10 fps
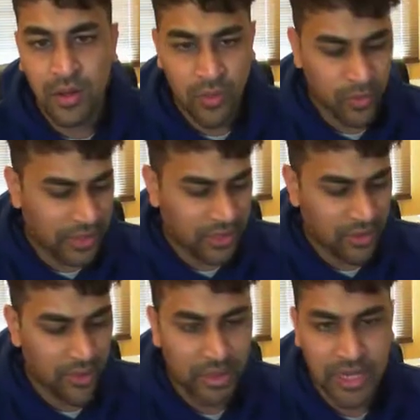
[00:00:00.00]
We
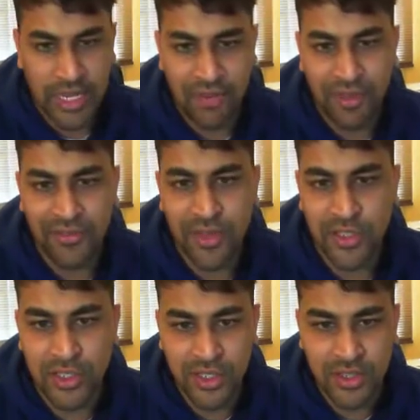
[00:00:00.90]
can have a
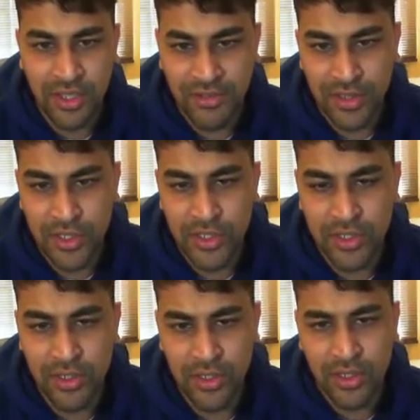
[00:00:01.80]
function
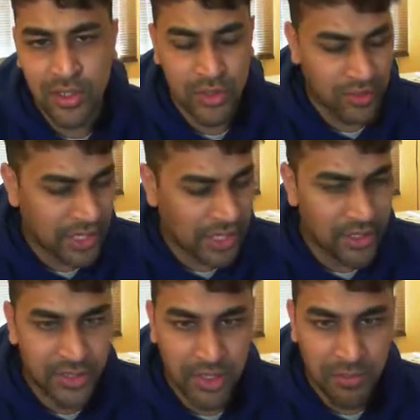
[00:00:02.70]
definition to add
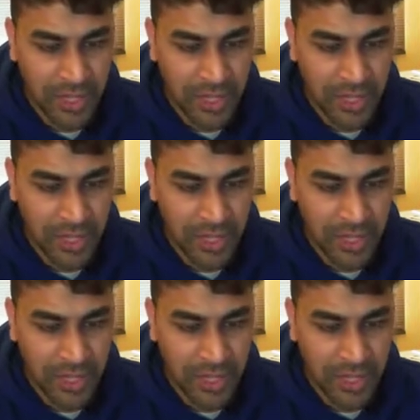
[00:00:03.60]
to the